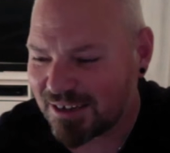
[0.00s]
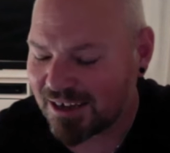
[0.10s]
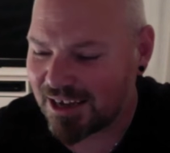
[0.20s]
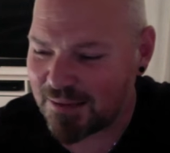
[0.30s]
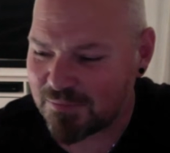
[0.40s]

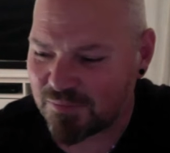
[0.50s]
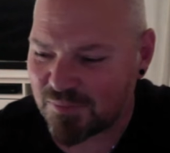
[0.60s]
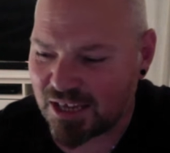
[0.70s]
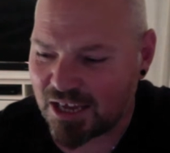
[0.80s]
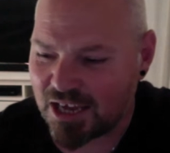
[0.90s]
Um,
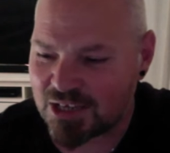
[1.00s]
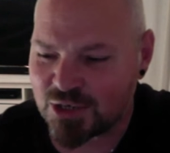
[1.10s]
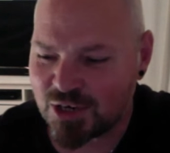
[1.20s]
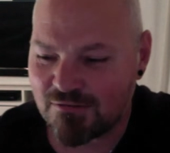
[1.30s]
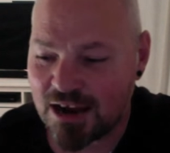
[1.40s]
he
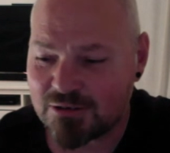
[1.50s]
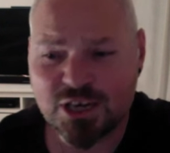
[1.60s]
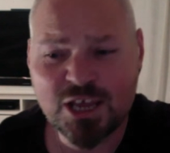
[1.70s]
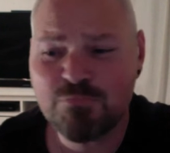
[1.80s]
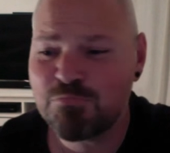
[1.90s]
turned around and
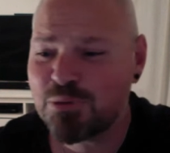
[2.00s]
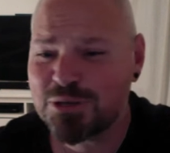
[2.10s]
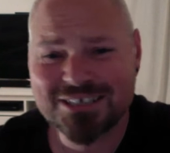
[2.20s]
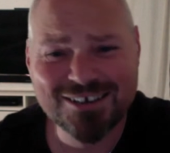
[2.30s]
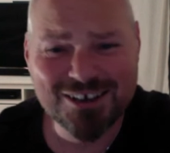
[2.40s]
he
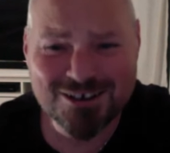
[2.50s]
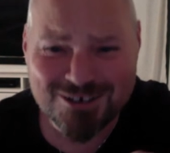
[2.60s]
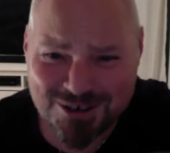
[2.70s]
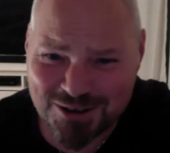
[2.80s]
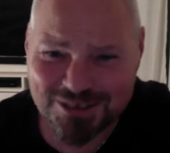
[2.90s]
busted a
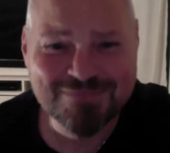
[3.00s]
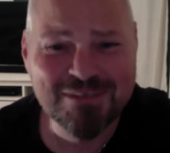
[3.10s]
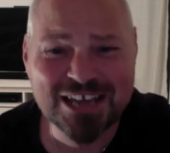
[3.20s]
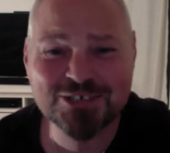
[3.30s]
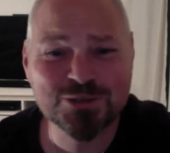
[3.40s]
nut to
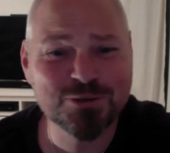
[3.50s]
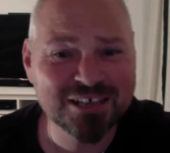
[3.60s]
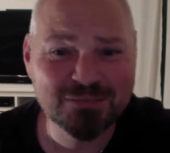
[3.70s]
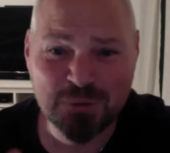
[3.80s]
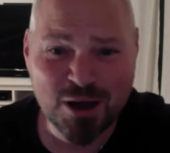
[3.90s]
make sure
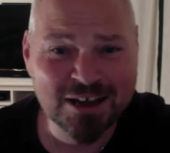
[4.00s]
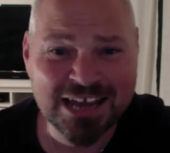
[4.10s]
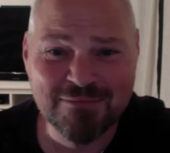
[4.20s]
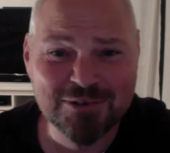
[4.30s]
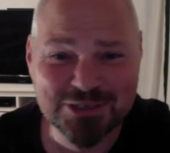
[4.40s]
that park
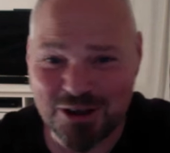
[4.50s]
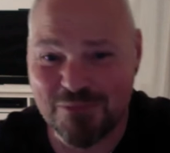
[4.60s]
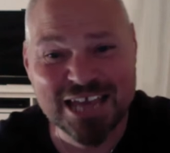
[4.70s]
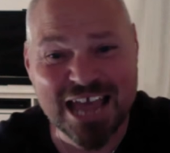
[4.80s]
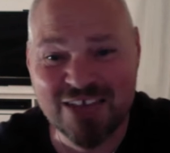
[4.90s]
cameras got
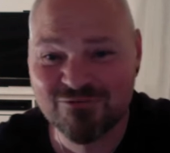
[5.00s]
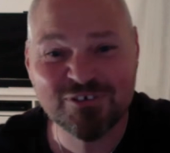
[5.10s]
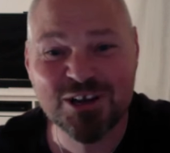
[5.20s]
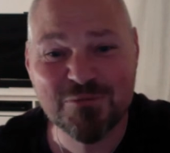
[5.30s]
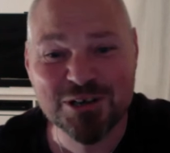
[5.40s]
me everything
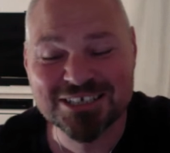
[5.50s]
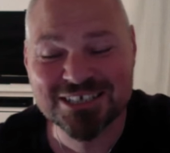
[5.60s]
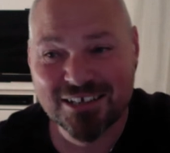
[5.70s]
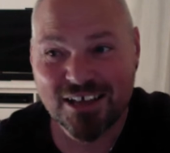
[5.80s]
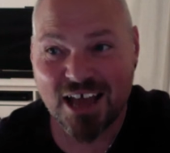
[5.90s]
I wanted,
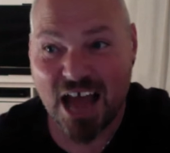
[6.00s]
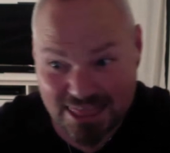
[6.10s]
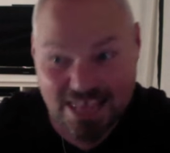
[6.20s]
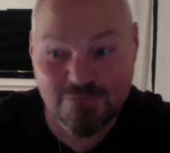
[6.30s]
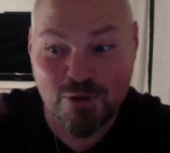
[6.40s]
and
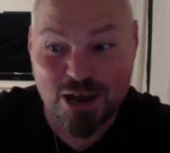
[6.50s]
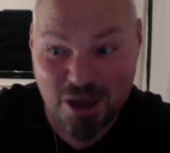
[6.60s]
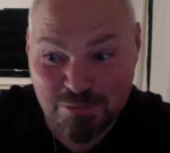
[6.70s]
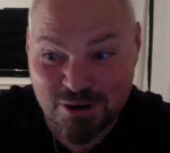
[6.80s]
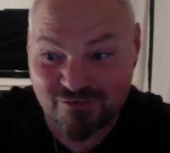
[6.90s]
then went
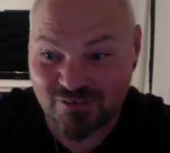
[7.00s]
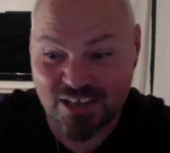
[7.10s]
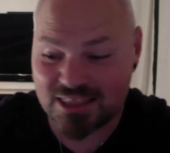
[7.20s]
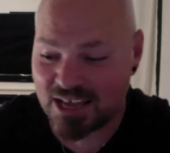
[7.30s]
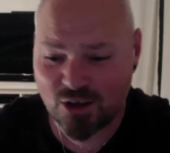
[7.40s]
above.
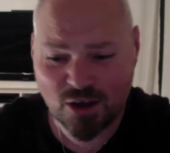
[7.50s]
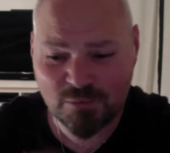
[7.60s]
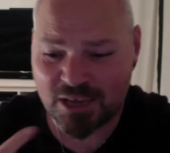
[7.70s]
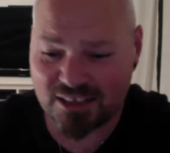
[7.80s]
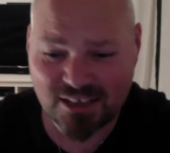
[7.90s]
He then got
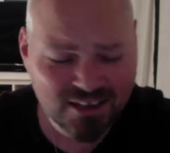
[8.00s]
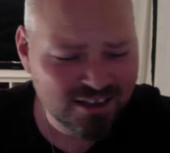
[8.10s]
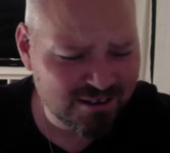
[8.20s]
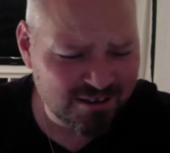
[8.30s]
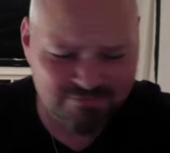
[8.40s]
me a,
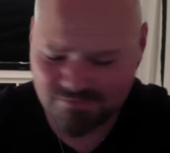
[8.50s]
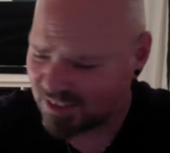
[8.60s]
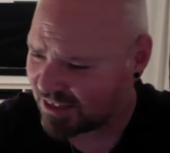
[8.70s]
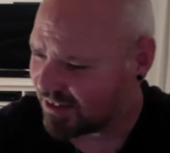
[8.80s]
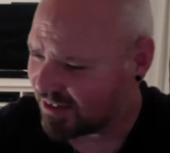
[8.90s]
um,
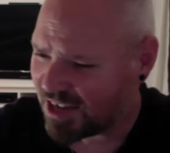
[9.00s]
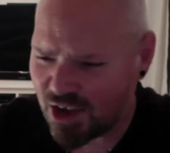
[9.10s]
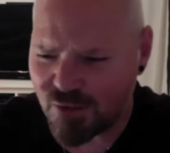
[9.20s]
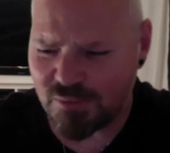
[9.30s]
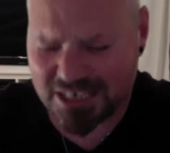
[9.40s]
he
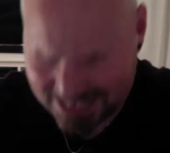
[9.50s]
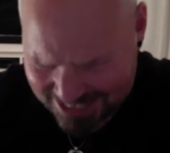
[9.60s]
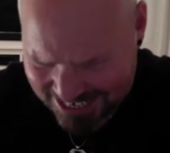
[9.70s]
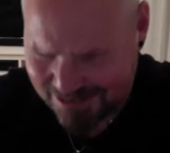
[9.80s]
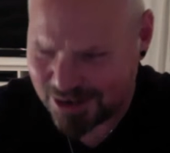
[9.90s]
got me a
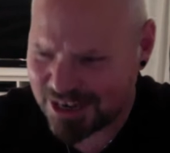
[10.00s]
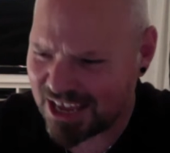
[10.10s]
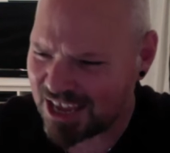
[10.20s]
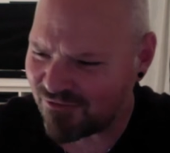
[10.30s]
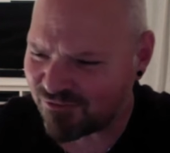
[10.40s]
discount on it.
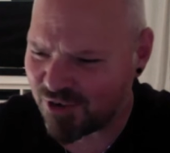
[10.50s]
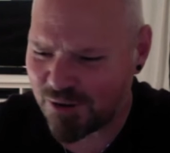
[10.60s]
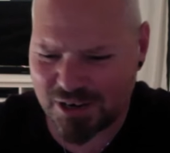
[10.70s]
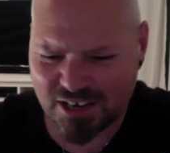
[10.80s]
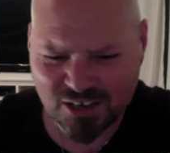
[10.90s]
He threw
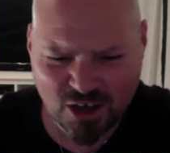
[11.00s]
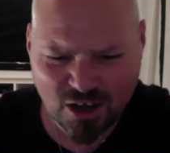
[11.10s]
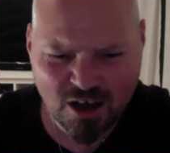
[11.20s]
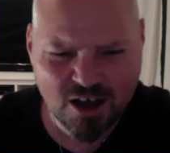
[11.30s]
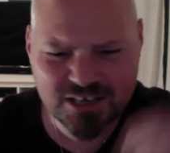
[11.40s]
in a
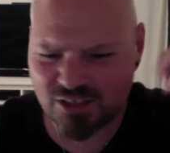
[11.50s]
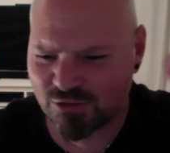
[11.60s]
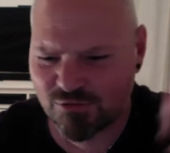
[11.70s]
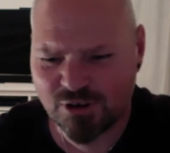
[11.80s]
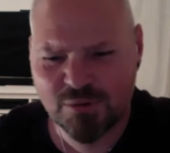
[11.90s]
card. He
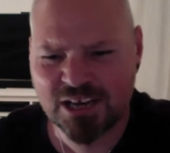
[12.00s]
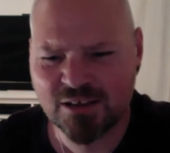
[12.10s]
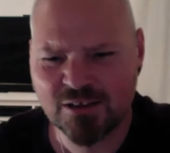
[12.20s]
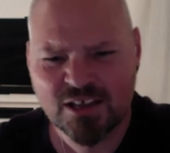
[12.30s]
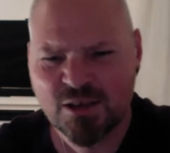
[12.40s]
threw in
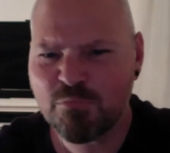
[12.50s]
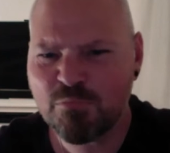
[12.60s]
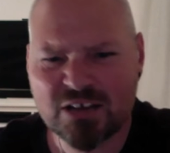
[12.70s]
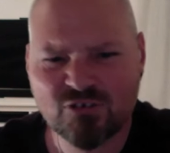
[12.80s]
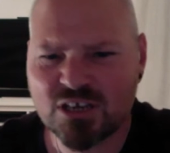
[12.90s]
a
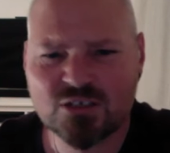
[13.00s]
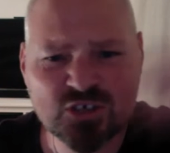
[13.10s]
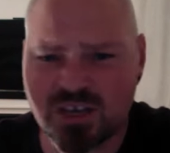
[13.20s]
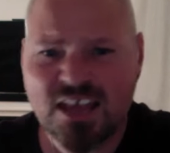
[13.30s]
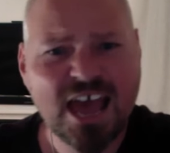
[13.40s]
battery. It
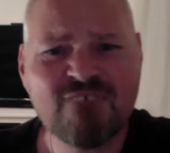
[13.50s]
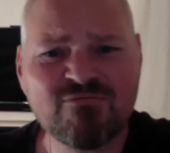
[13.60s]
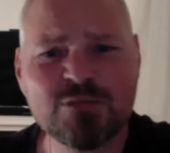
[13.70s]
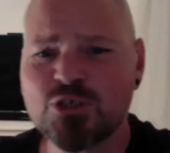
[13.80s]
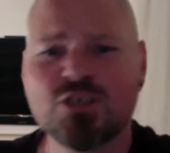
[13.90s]
just every.
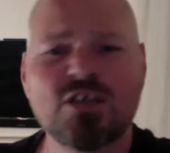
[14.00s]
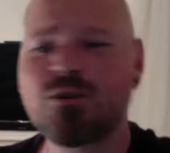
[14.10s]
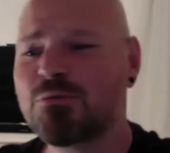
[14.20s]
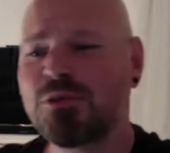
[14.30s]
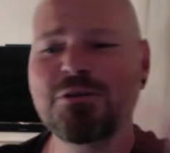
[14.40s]
He was just like
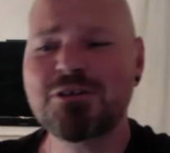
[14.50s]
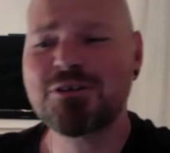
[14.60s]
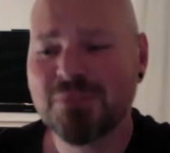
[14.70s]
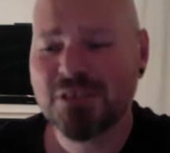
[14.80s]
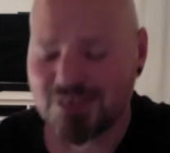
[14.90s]
dum dum dum dum.